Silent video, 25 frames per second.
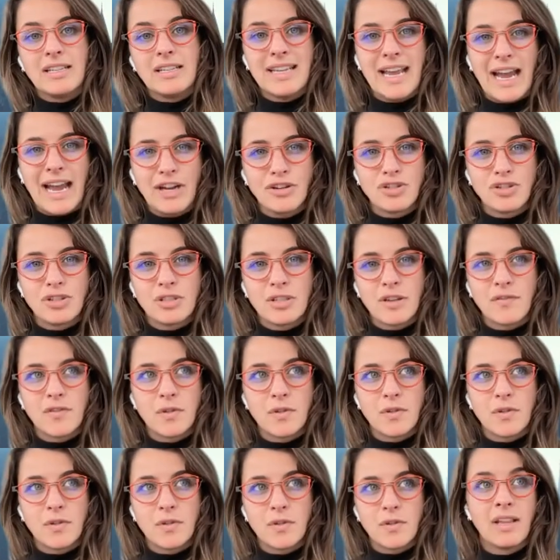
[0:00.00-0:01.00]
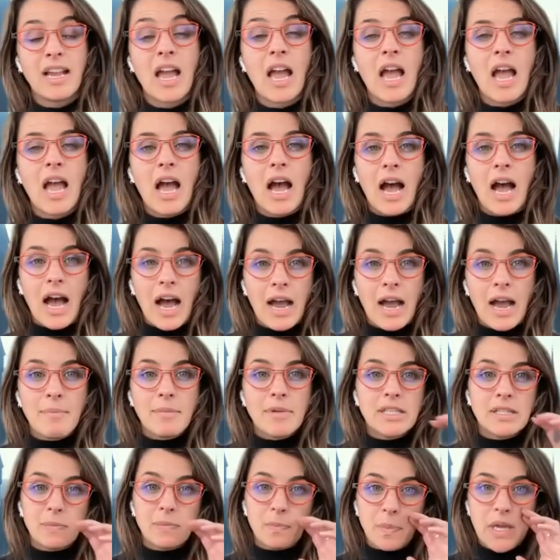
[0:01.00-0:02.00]
and attach yourself to being like
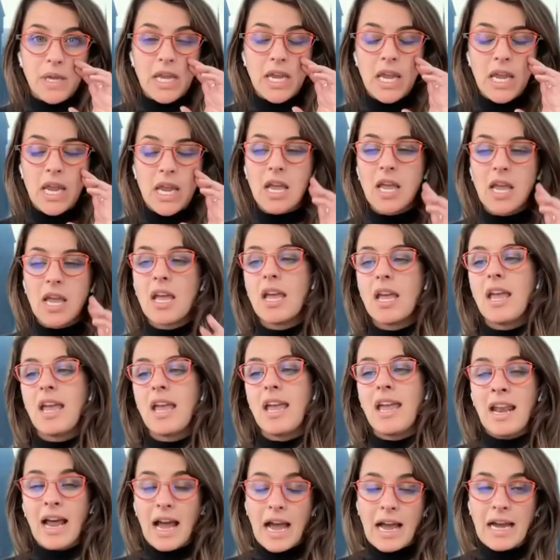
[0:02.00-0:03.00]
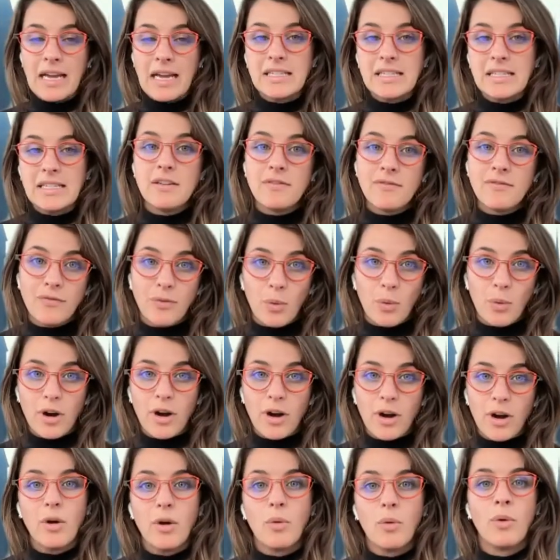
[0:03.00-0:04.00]
i must be an
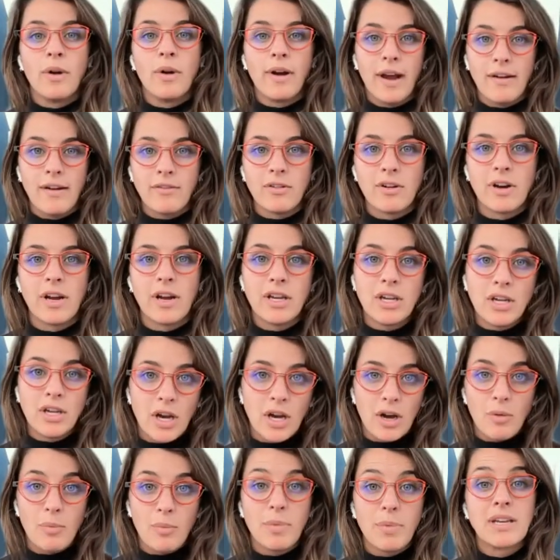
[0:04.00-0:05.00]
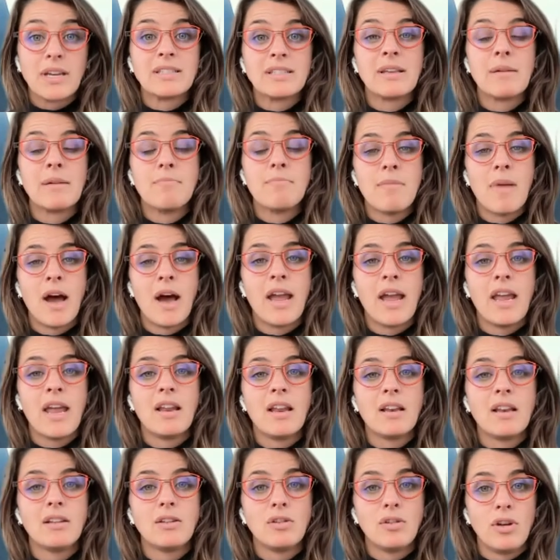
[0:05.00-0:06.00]
ic4 wherever i go because it
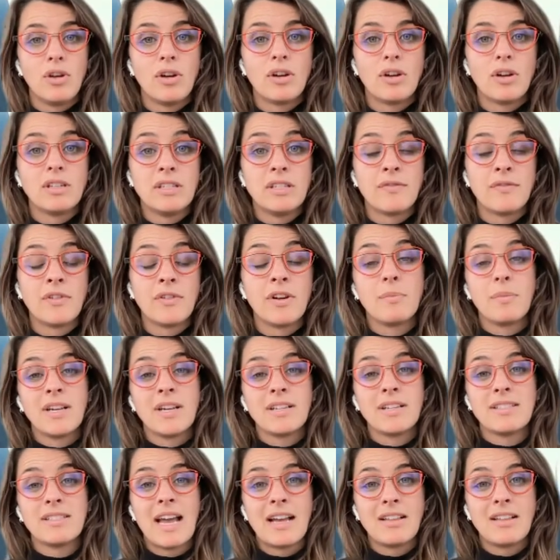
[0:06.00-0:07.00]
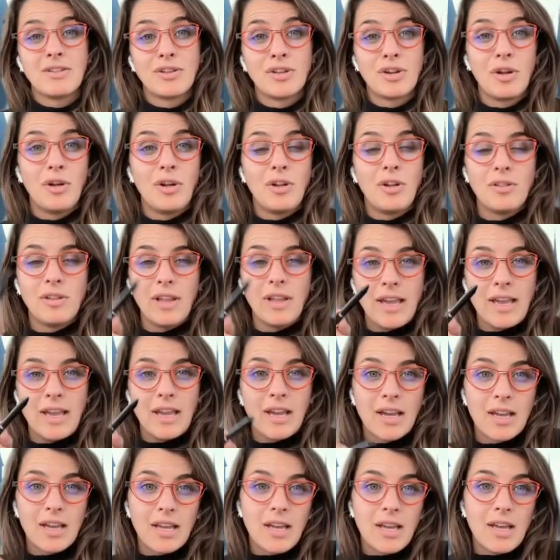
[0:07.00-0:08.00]
might look different because that little
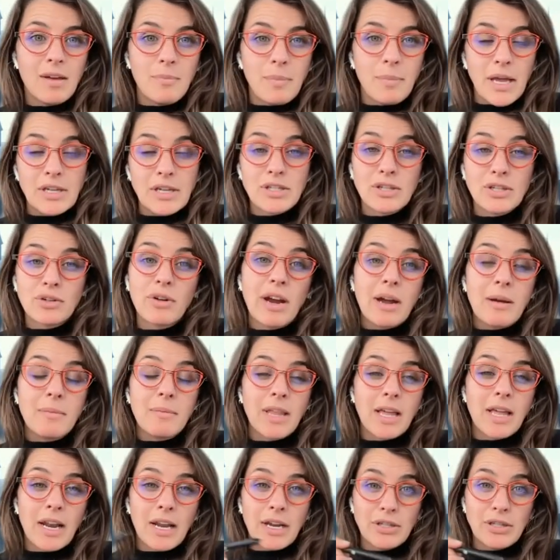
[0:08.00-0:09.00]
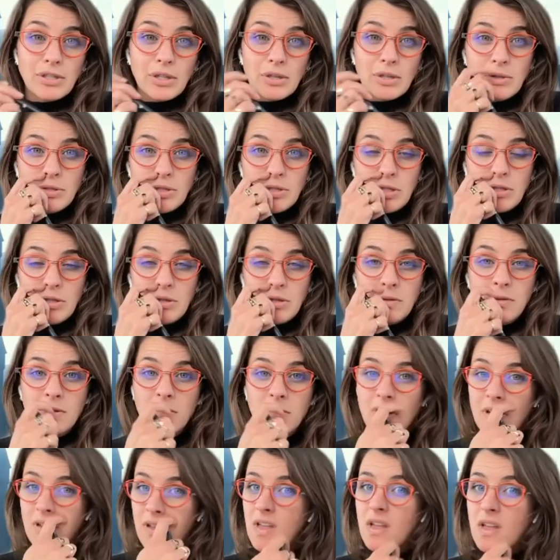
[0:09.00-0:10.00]
like pentagram that i showed
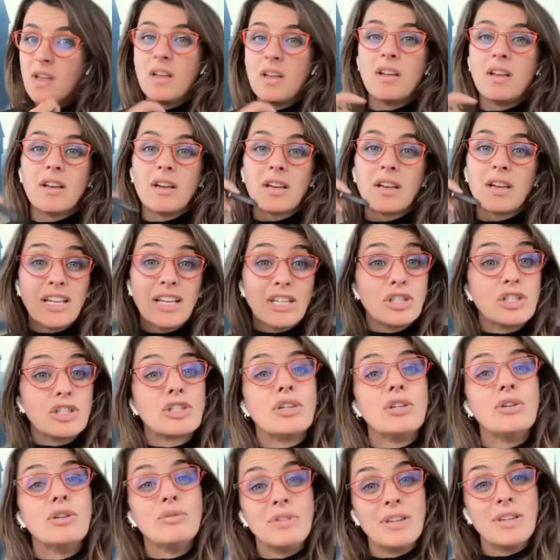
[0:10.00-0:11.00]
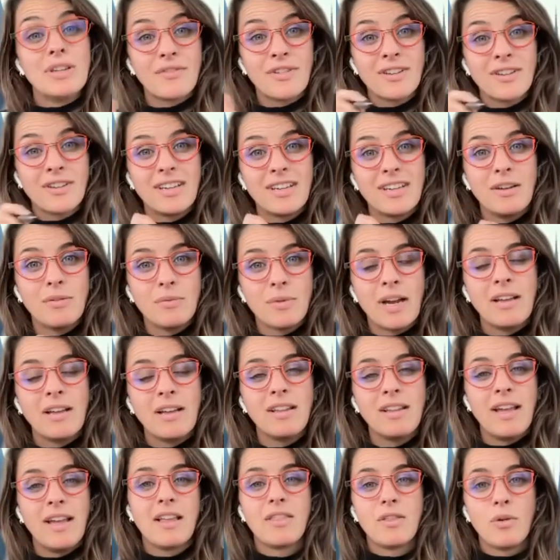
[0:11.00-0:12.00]
you can skew differently,
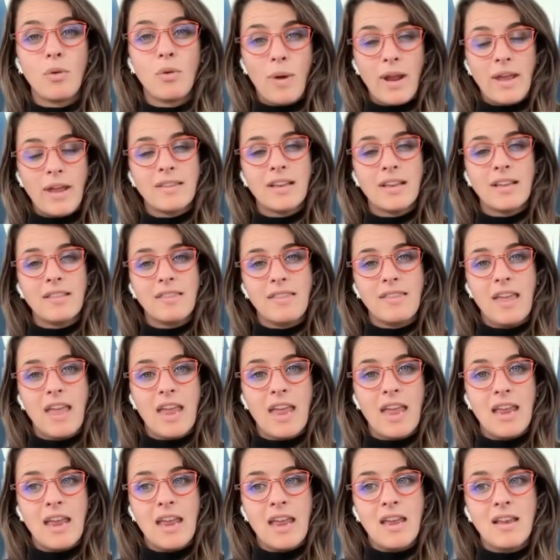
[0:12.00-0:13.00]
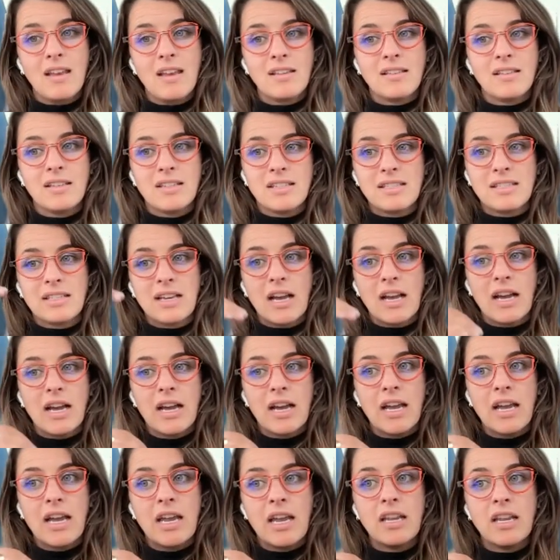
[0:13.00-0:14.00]
right? Like the way that they
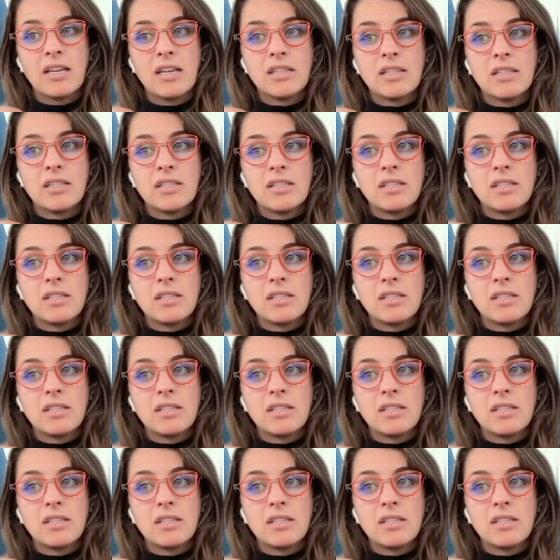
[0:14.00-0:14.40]
decide